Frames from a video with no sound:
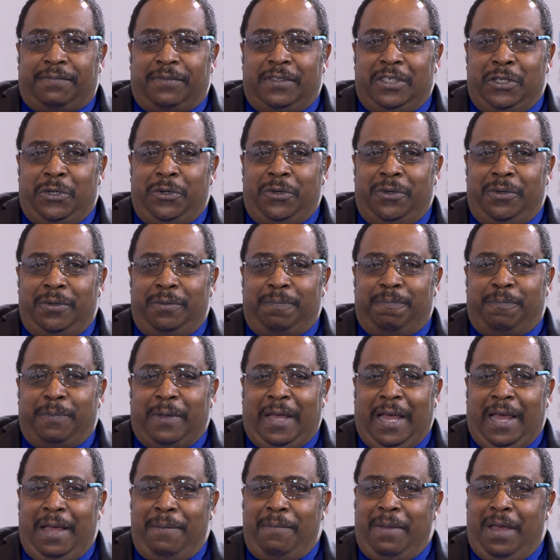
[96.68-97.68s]
you know,
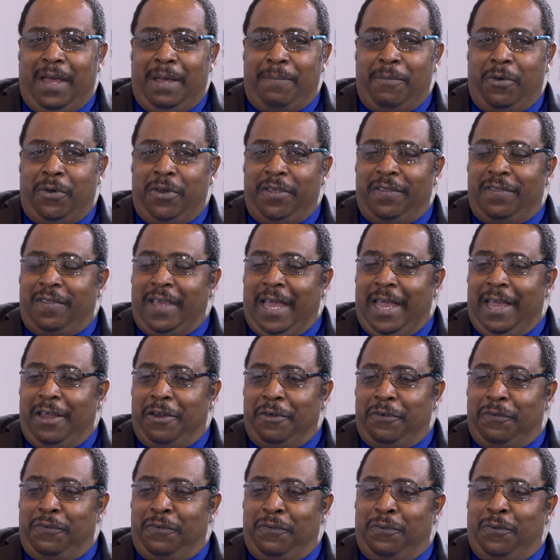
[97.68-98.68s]
I'm, I'm, on the
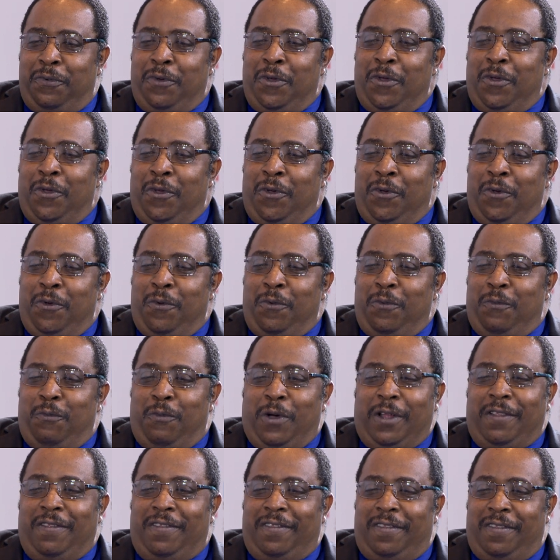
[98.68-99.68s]
side of
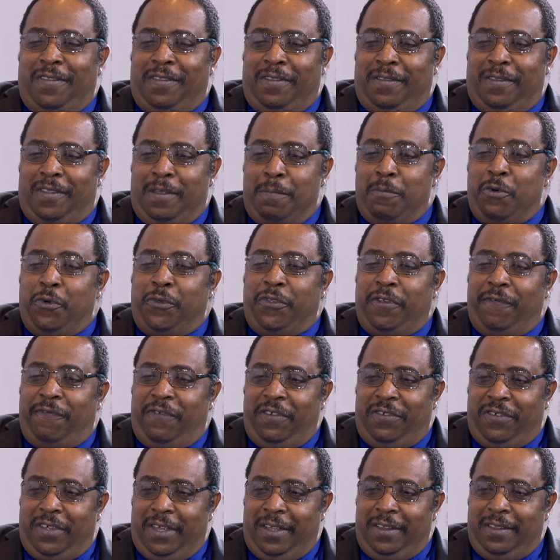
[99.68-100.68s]
what's the most
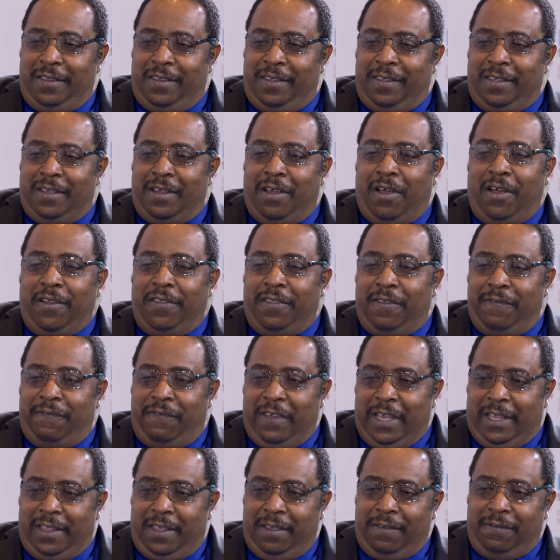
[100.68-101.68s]
efficient, cost
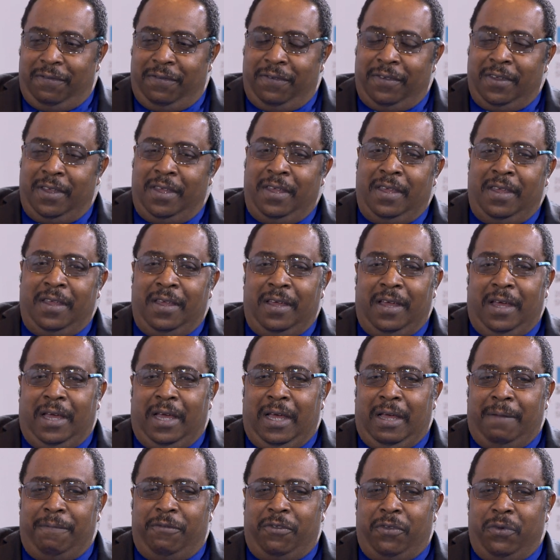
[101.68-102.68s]
effective.
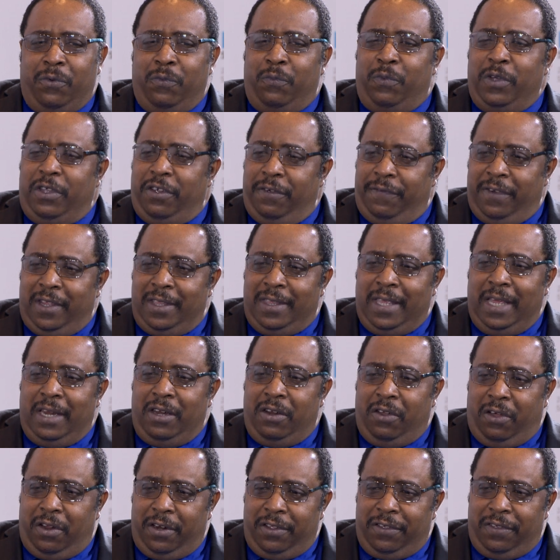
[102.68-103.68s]
Um, so whichever the
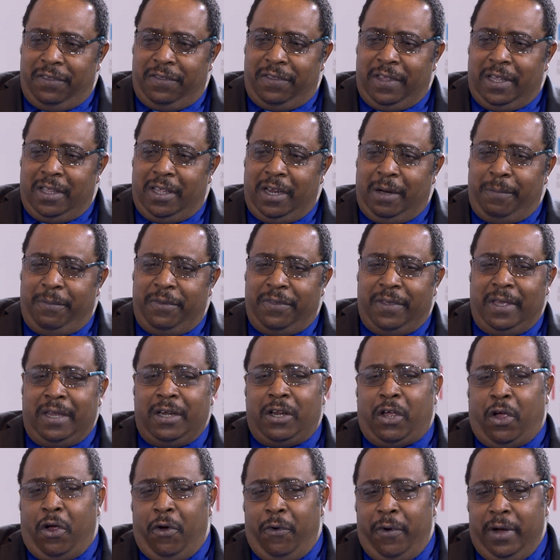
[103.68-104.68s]
technologies that are
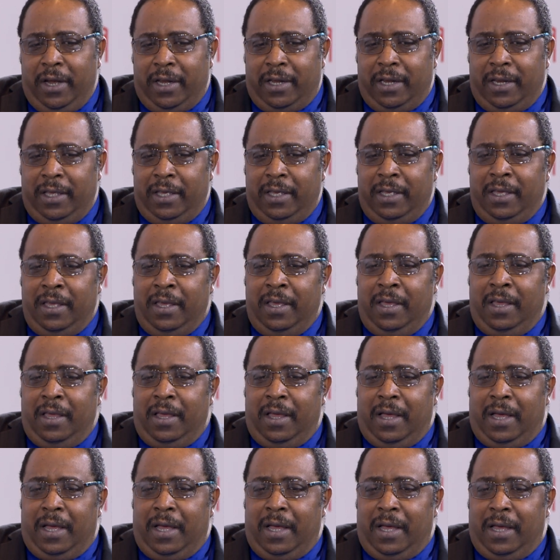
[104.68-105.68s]
present currently,
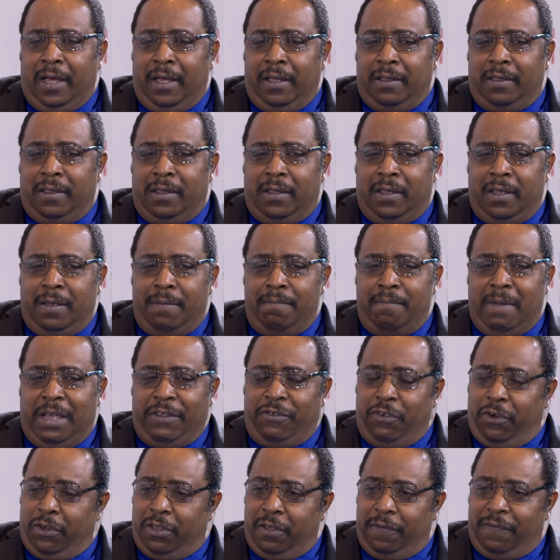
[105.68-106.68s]
uh, the
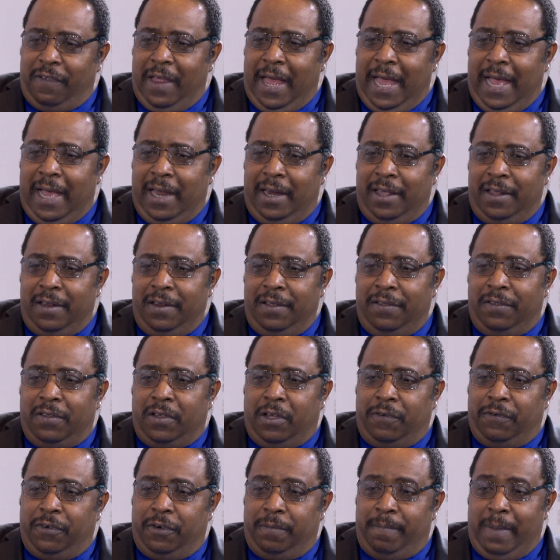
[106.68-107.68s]
majority of the island is
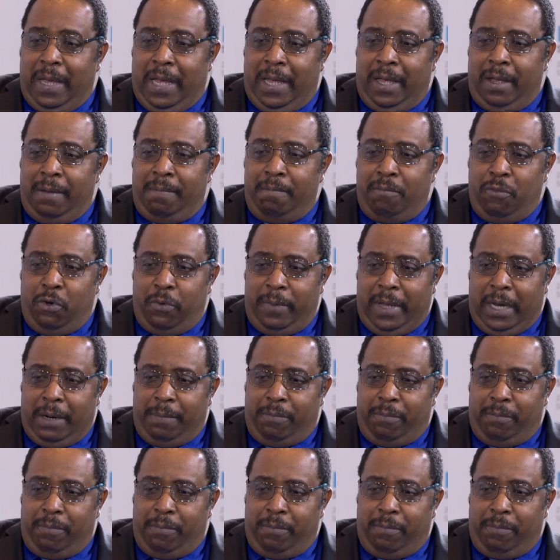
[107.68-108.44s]
covered by mobile